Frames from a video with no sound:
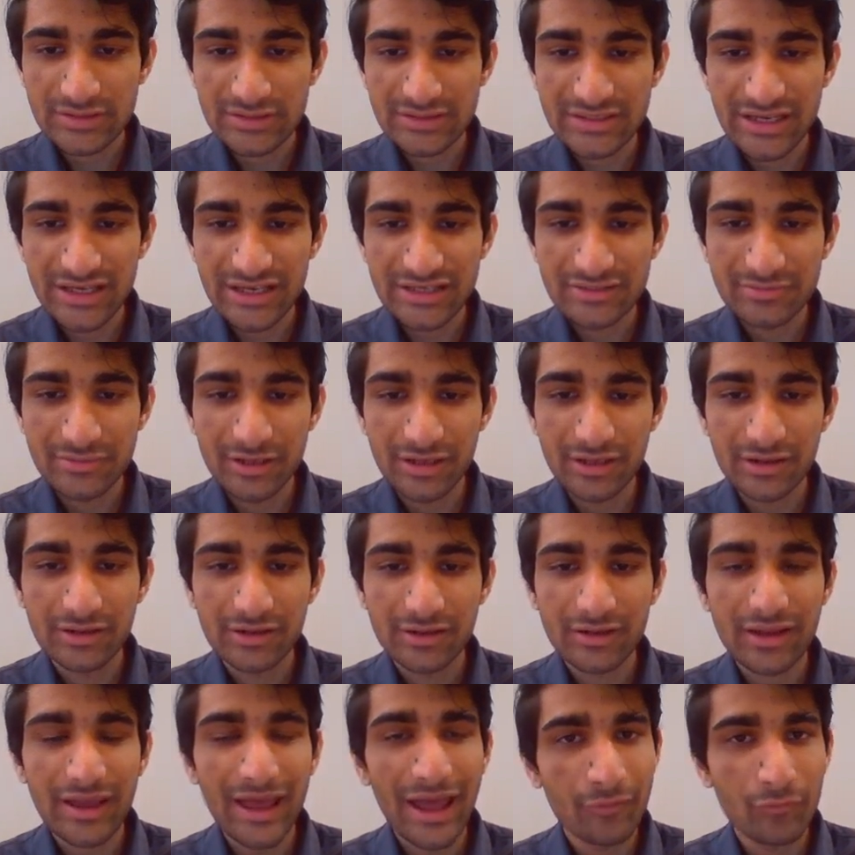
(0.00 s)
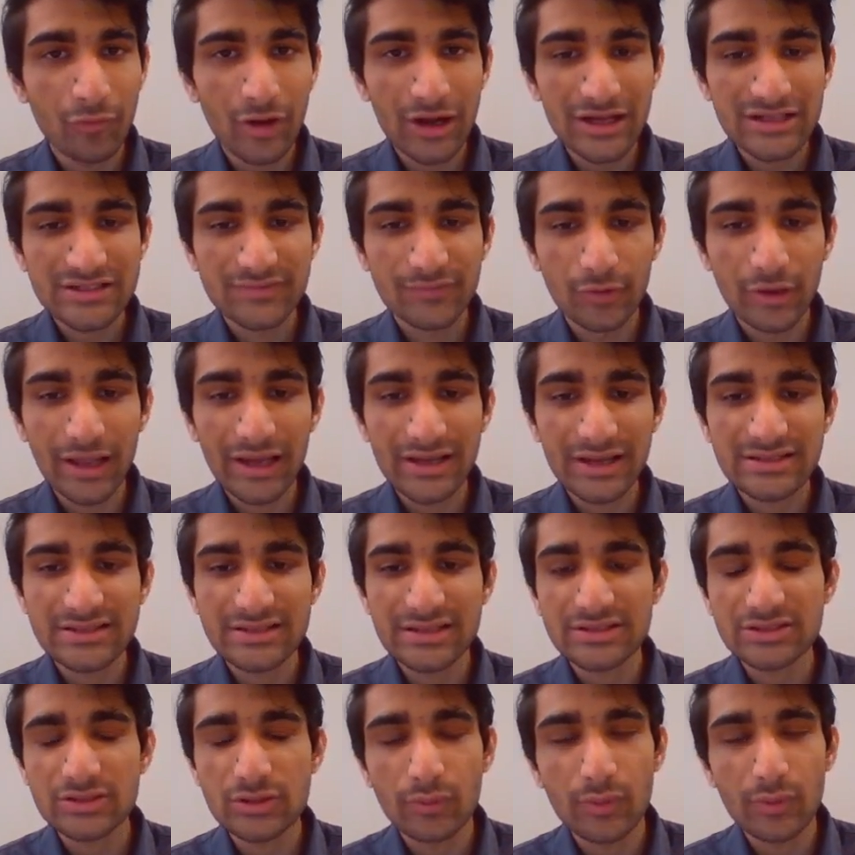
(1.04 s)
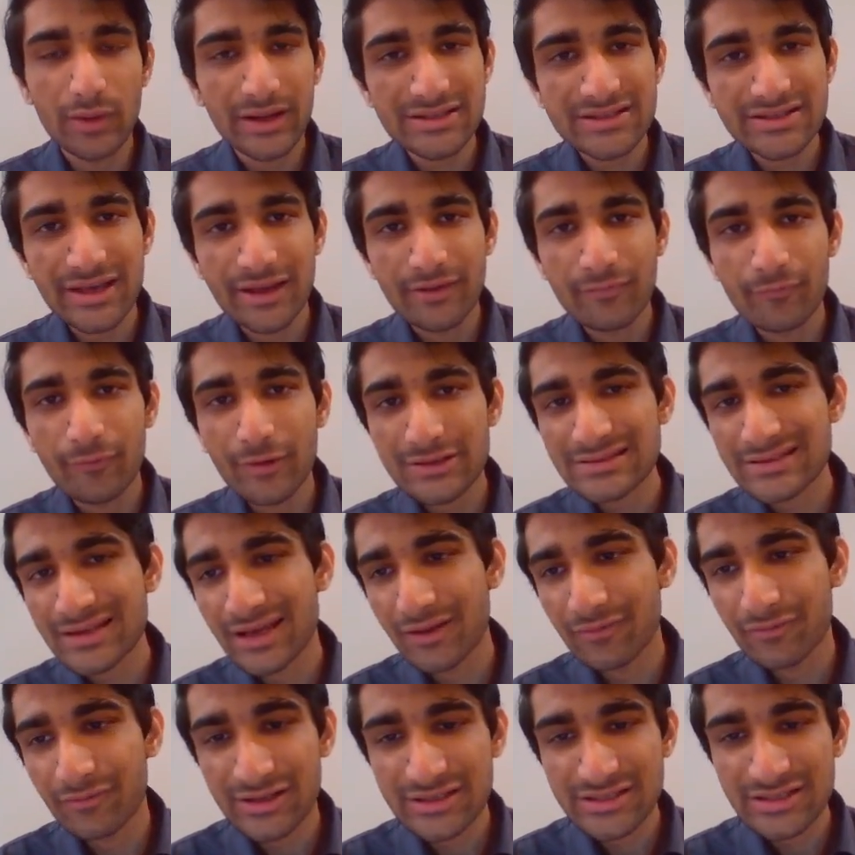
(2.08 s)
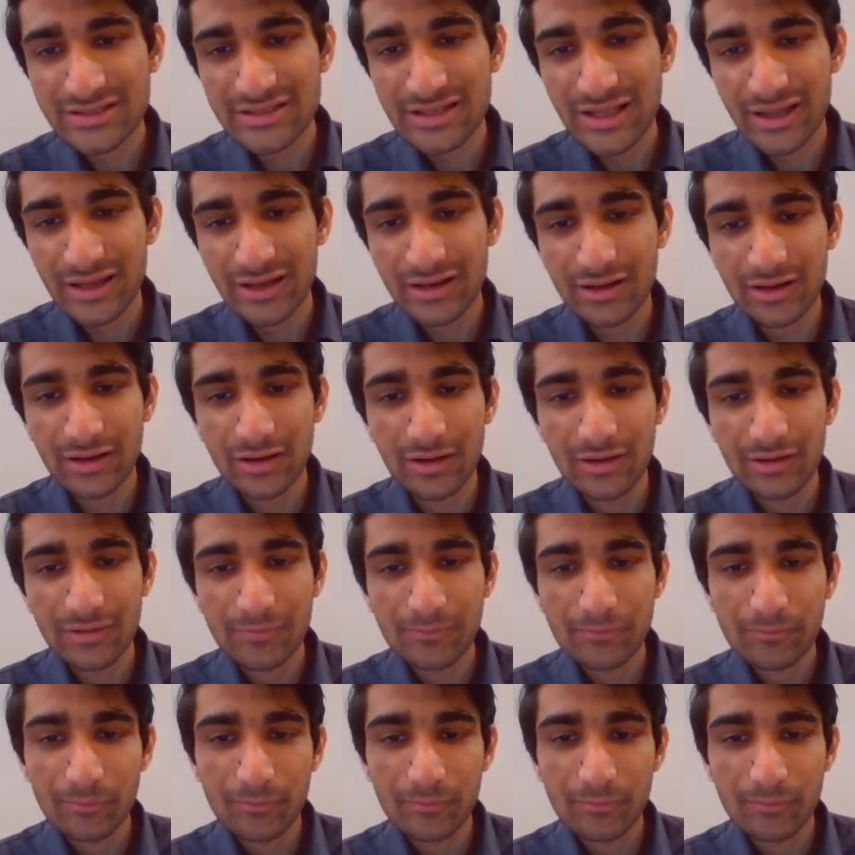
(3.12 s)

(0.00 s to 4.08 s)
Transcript: Sagemaker, Canvas full access. So what is Canvas? Canvas is like a